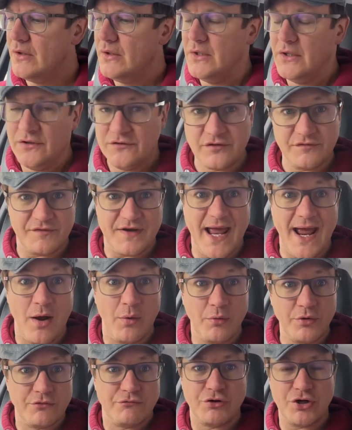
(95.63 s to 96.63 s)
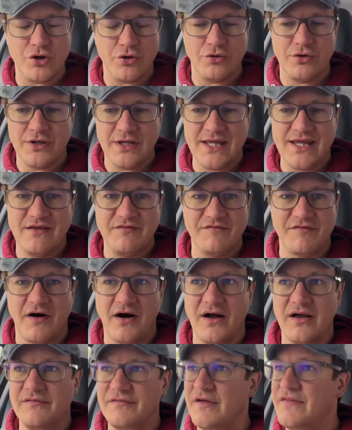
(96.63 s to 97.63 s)
So for now, I'm going to run it on
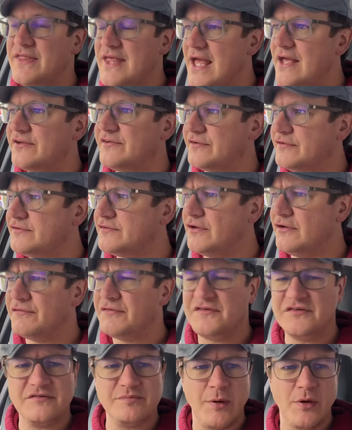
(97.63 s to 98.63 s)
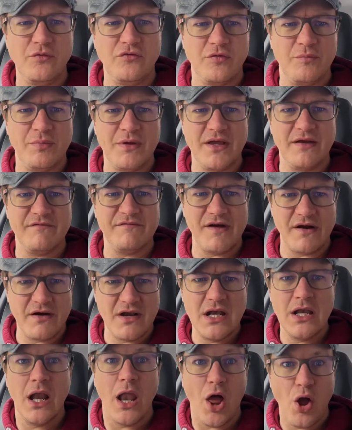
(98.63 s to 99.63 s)
E5, and the ESSO stuff is supposed to be a very
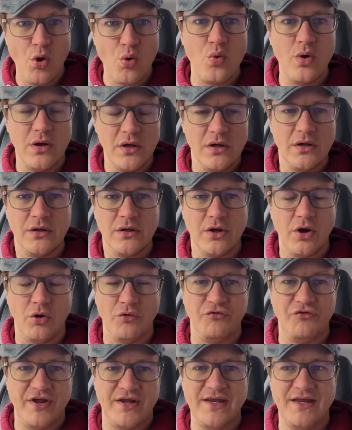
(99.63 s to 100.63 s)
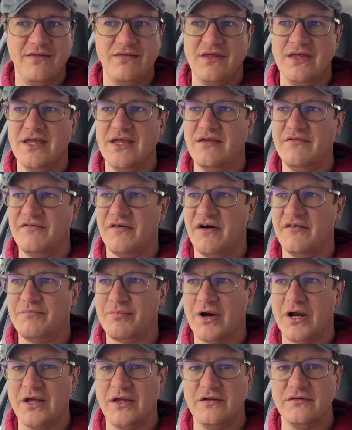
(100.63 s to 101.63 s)
low content in the E5
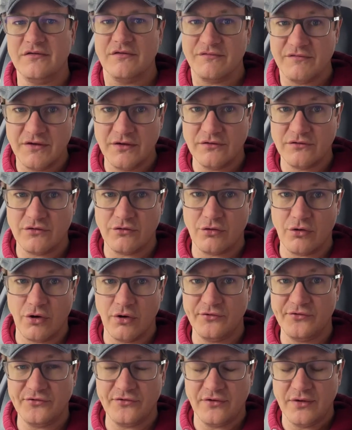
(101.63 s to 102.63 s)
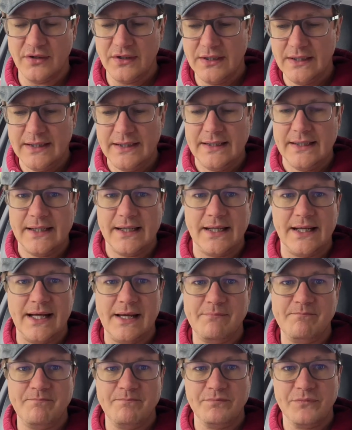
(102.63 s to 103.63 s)
bracket, so fingers crossed.
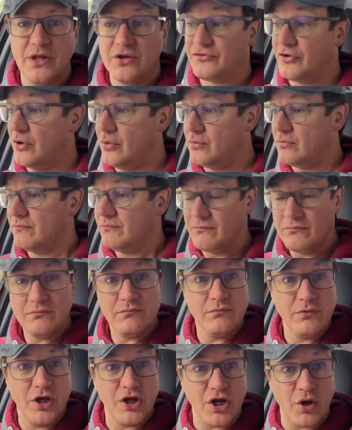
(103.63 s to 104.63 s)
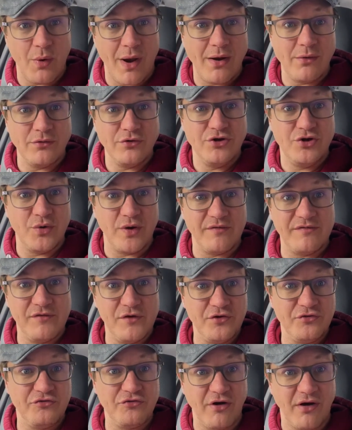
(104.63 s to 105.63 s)
So we're going to go out and do our
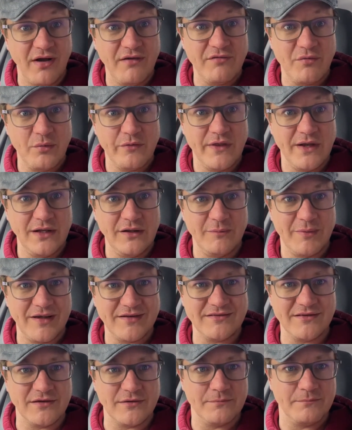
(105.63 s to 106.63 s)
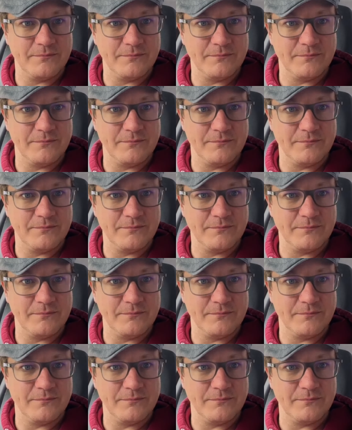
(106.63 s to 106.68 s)
first drive with the little Mazda.